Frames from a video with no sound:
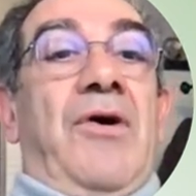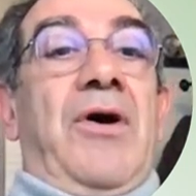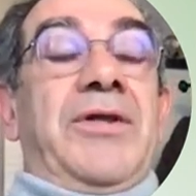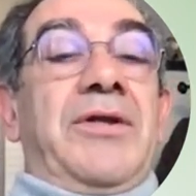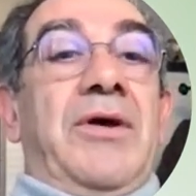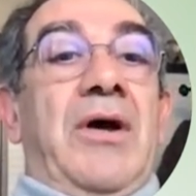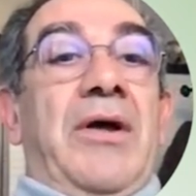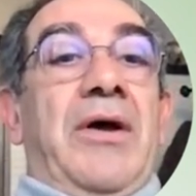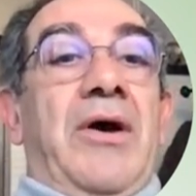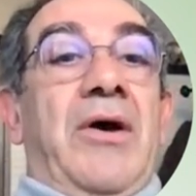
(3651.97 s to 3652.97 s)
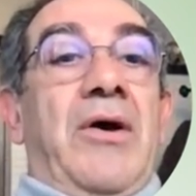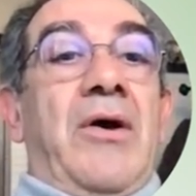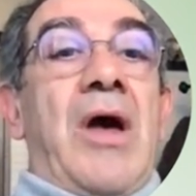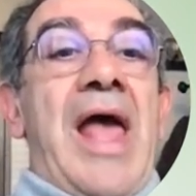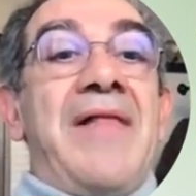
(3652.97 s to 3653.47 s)
for
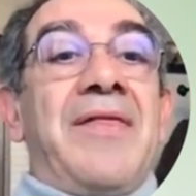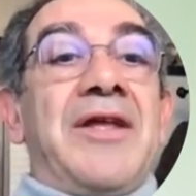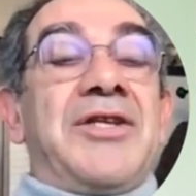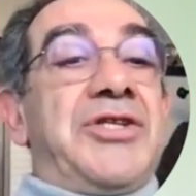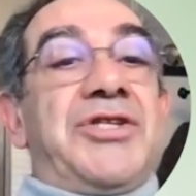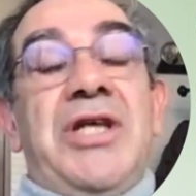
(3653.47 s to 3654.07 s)
the energy